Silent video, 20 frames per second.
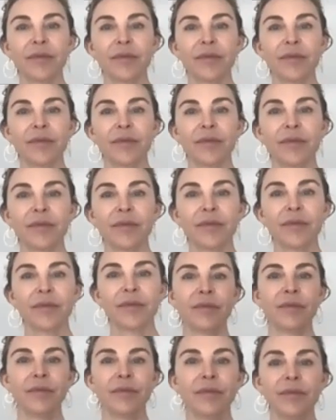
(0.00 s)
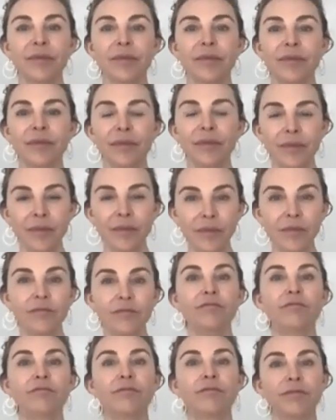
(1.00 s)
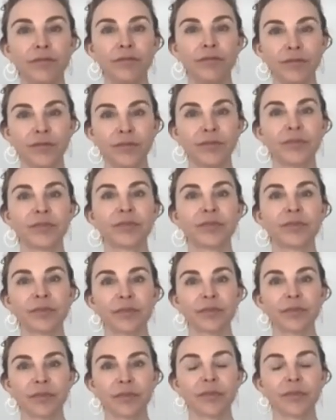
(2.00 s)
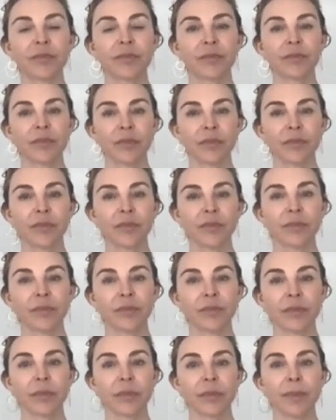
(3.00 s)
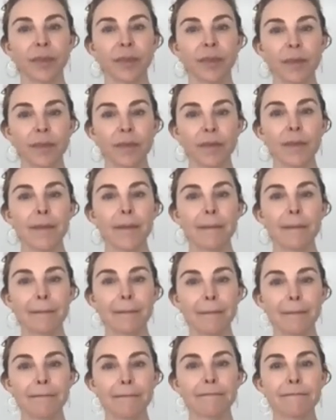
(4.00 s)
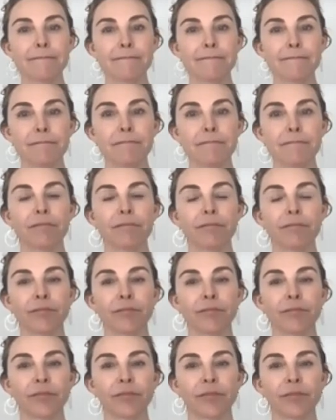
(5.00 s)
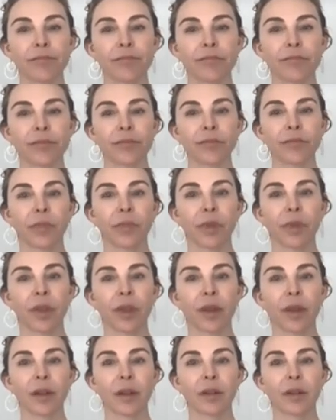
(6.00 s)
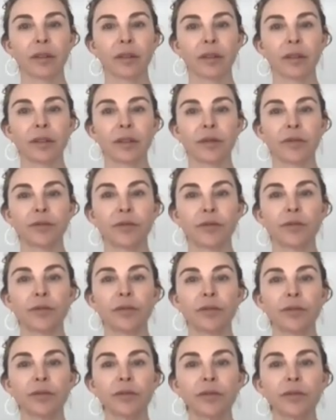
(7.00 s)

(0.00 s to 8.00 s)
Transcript: [no speech]